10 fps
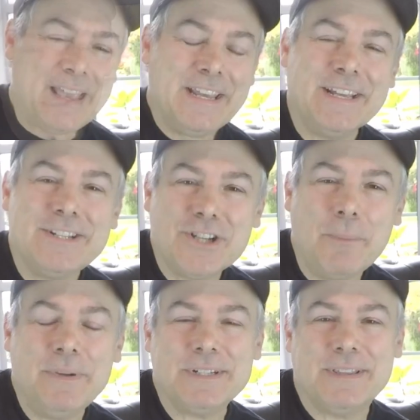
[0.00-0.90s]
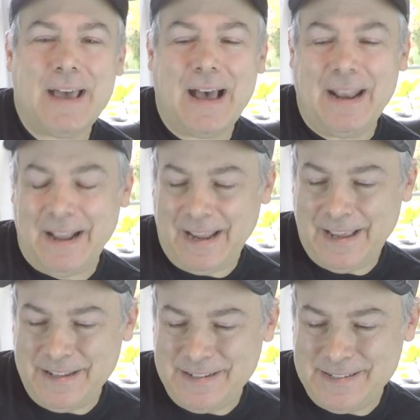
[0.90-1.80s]
You can jump into that,
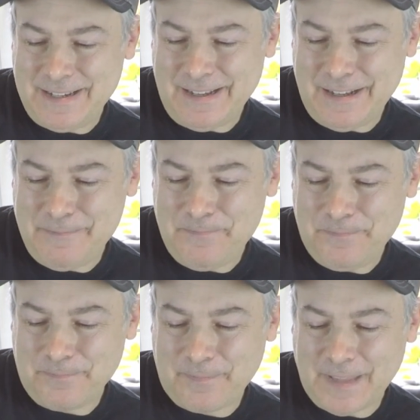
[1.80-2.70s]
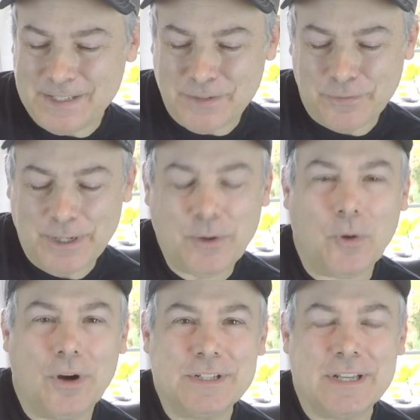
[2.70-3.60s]
and it's a free
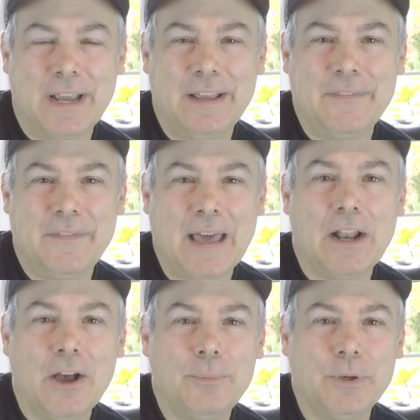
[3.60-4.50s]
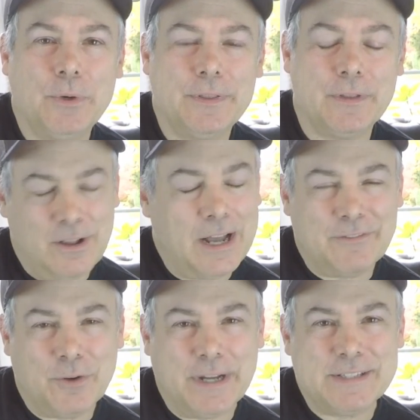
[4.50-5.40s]
course, and that'll help you with a lot
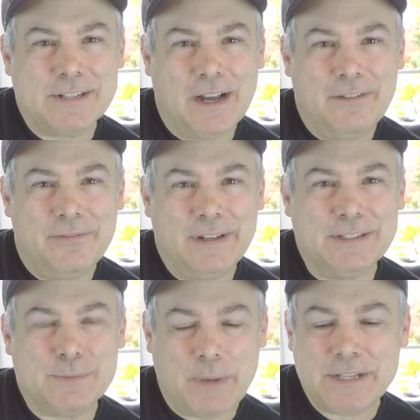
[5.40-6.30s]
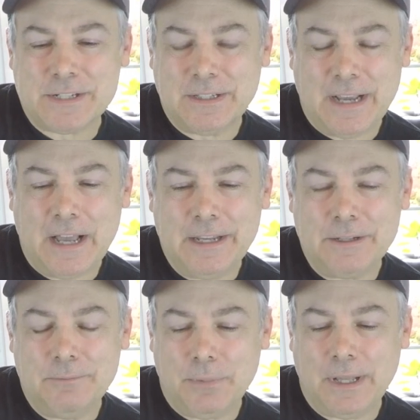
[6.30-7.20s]
of great stuff. It's basically how you
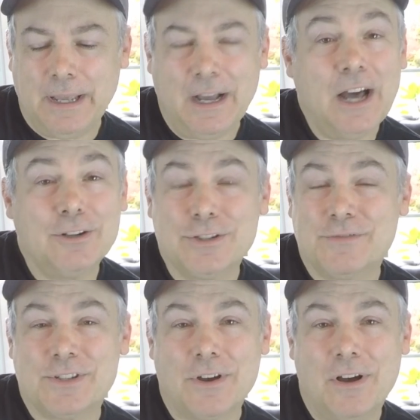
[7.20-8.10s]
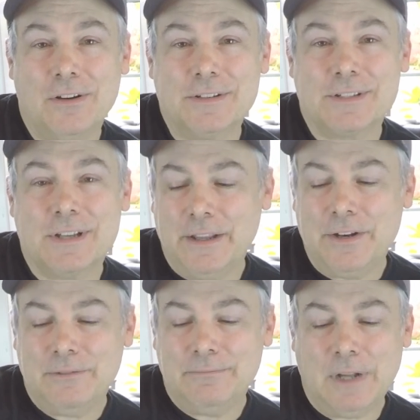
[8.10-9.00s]
can play hundreds of songs
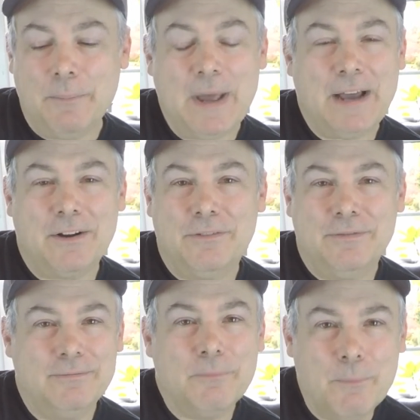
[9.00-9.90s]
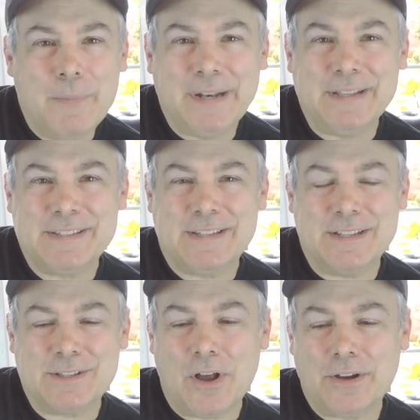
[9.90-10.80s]
in a matter of minutes,
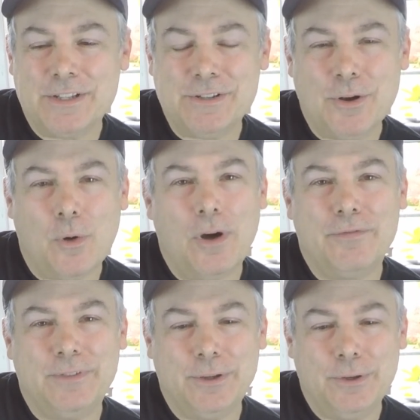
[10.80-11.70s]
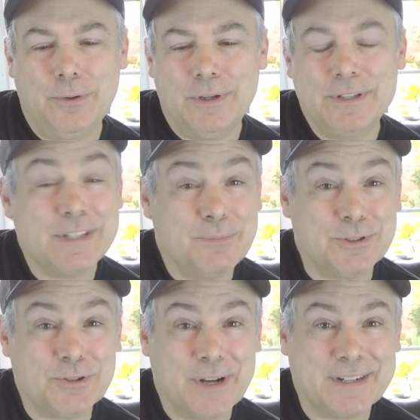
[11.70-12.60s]
as long as you know a few simple
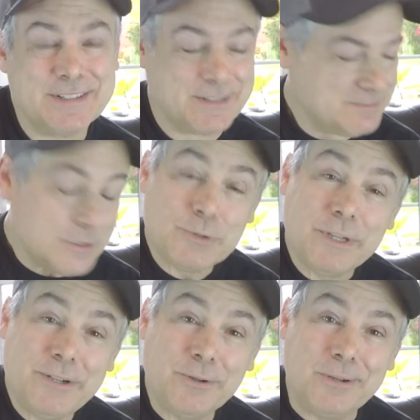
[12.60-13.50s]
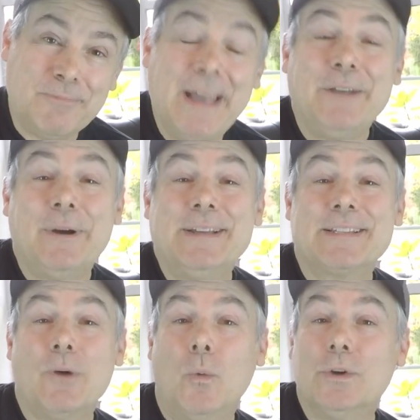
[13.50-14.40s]
tricks. So it's really cool.
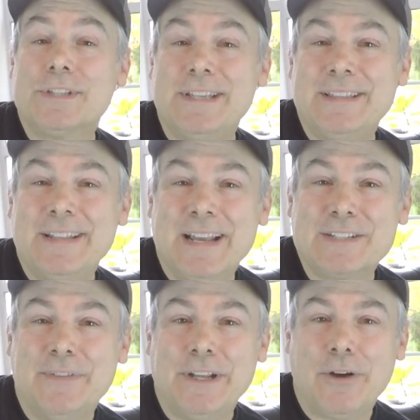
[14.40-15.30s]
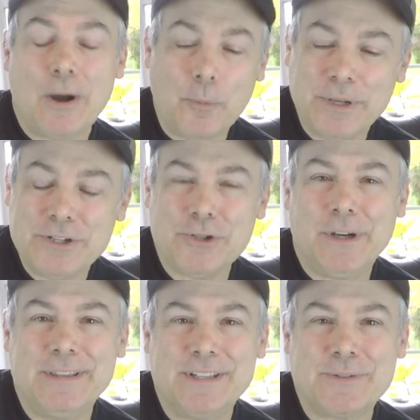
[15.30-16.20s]
Anyways, we'll see you in the next video. I hope you
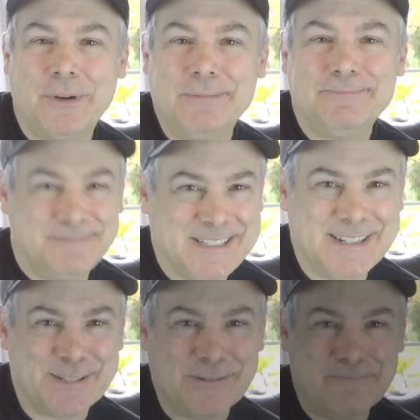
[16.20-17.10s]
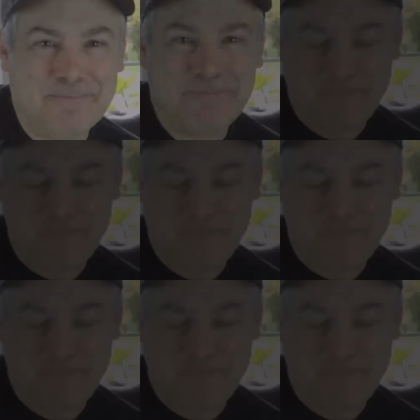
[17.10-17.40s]
enjoyed this one. See you soon.